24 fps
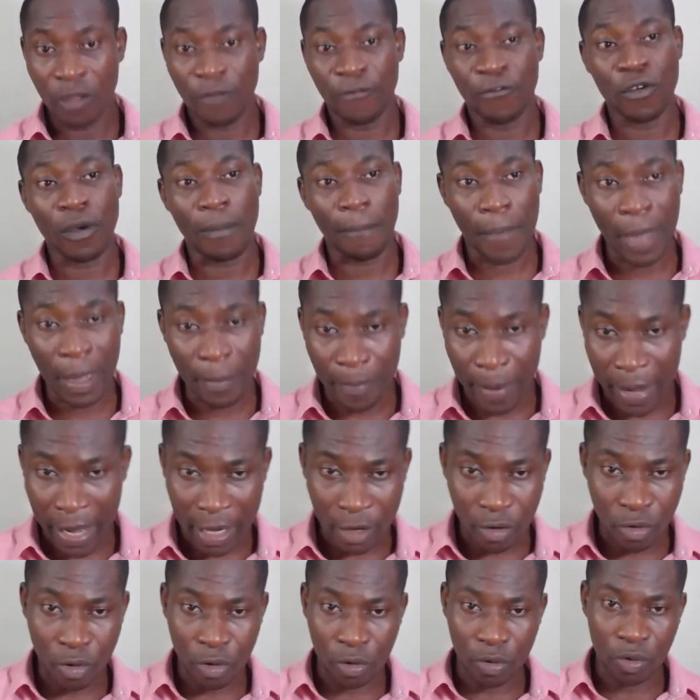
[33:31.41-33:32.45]
If you're paper,
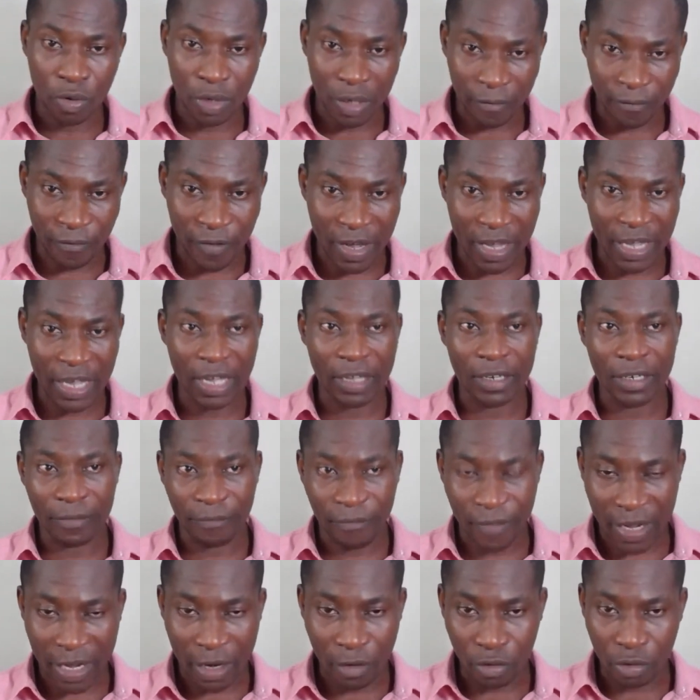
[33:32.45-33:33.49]
you go through the fire
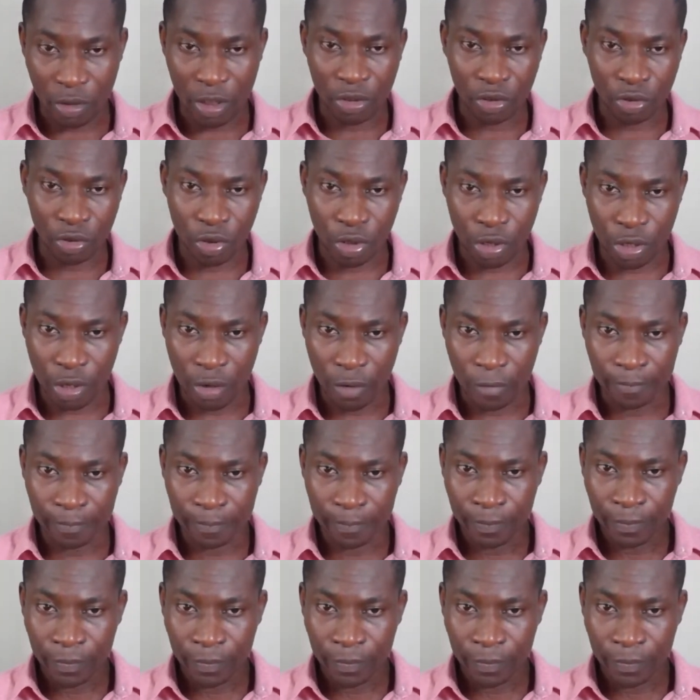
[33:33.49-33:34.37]
will destroy you.